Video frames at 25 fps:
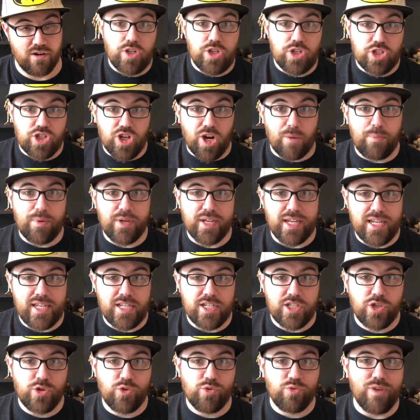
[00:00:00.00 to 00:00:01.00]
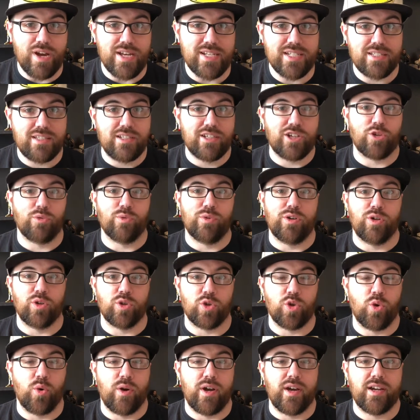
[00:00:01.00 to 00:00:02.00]
Jumping into wrestling real
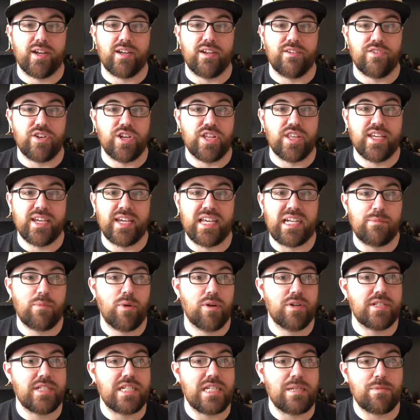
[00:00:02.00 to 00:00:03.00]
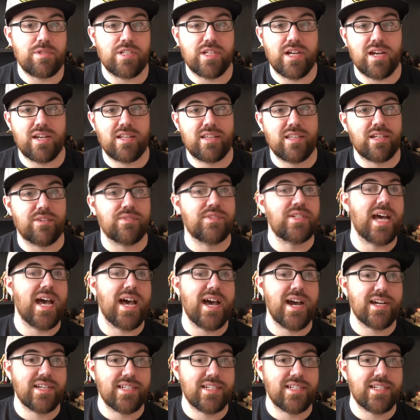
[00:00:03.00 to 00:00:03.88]
quick, if you're thinking about teams, you gotta think of tag